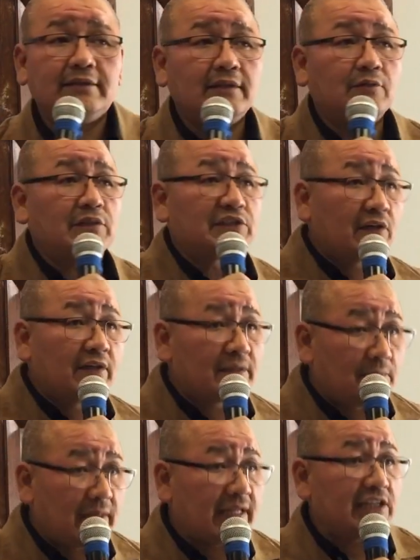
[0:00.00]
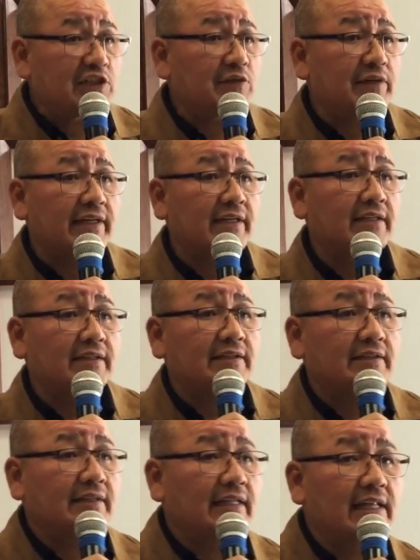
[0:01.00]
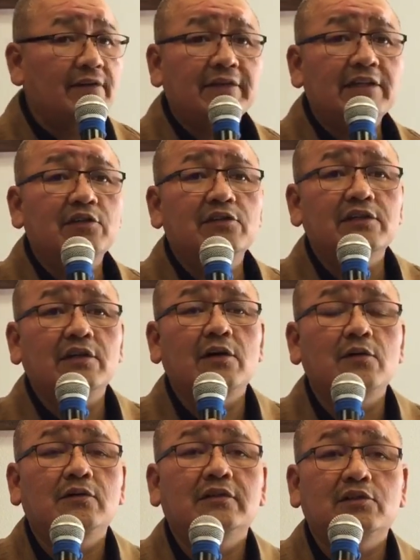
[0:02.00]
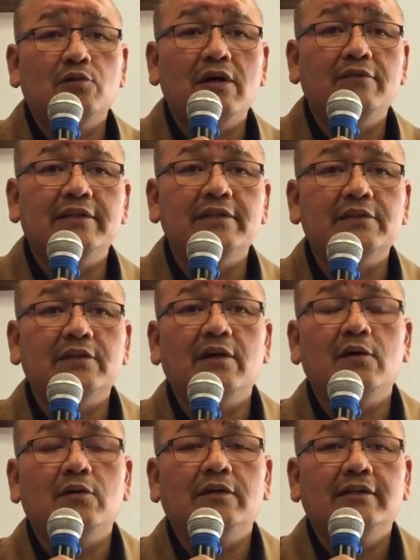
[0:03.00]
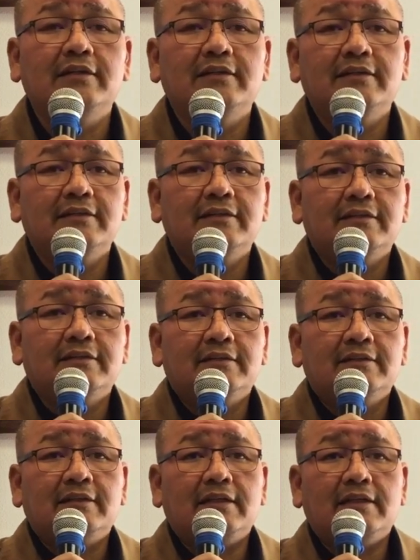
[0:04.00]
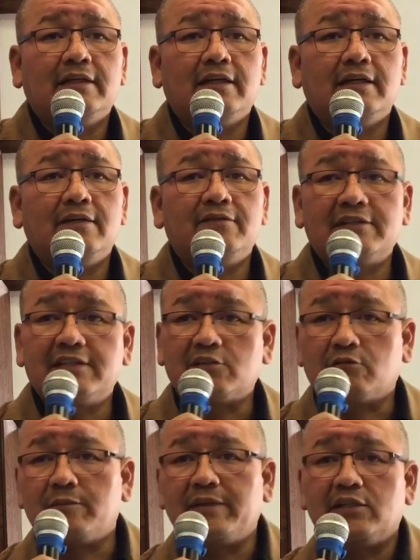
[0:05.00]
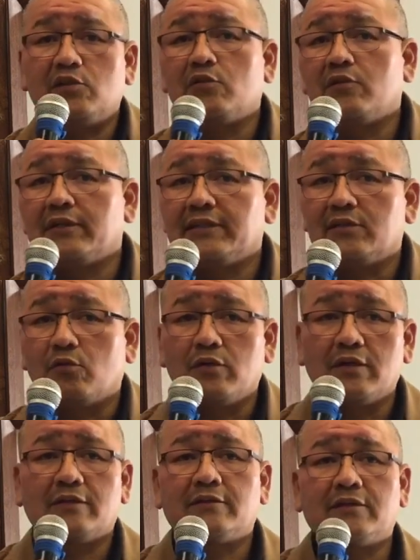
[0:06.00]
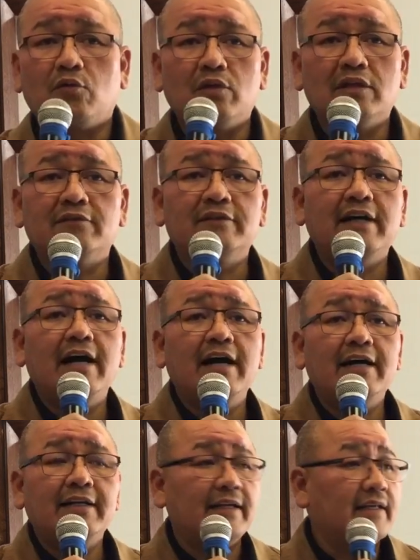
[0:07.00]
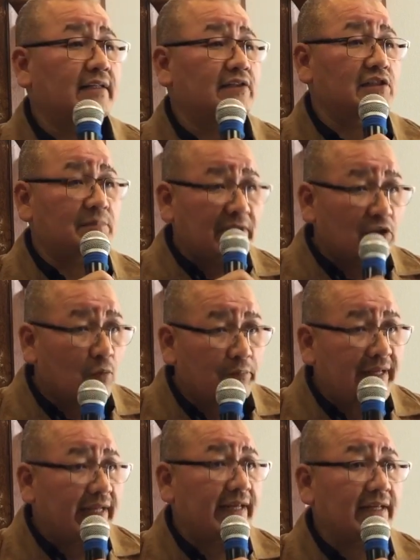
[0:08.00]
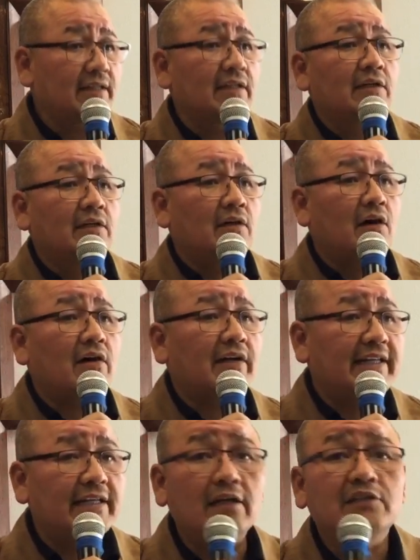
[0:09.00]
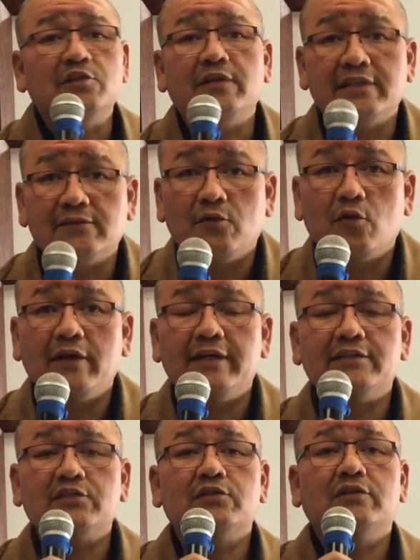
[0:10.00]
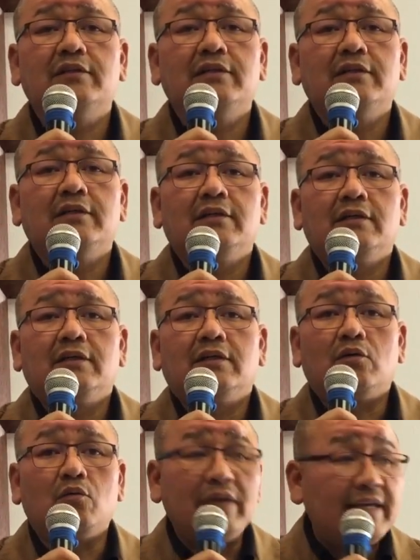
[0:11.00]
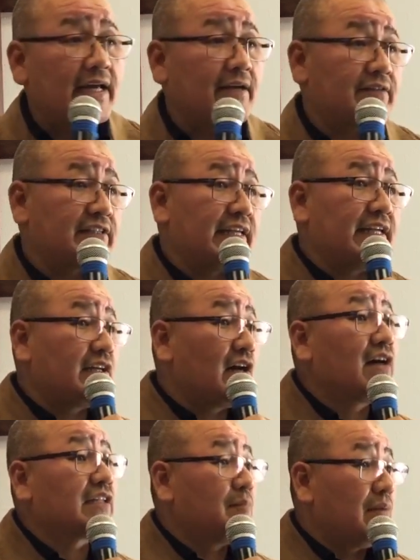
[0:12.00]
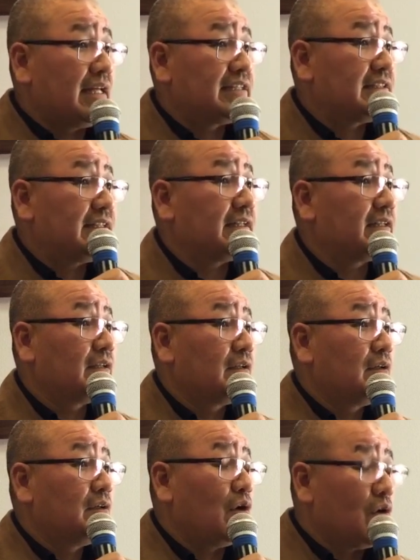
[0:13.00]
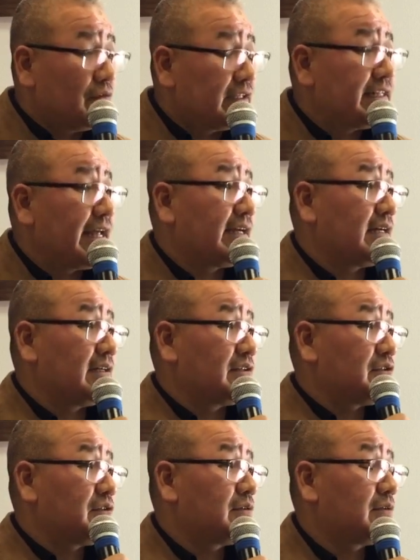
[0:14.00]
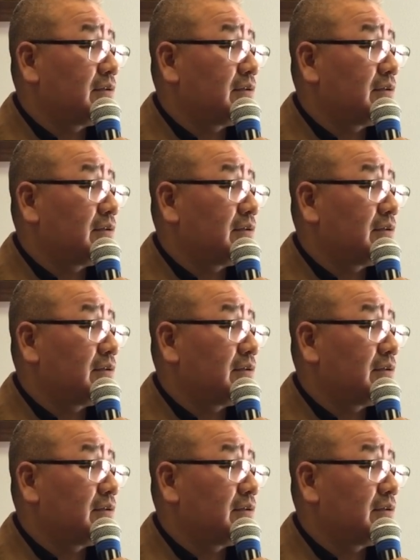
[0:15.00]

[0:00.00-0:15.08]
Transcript: and we started the ministry 11 years ago, 12 years ago. Ever since we've been doing the will, the will of God and just being obedient, hearkening unto his voice, we have seen God's blessing overtake us.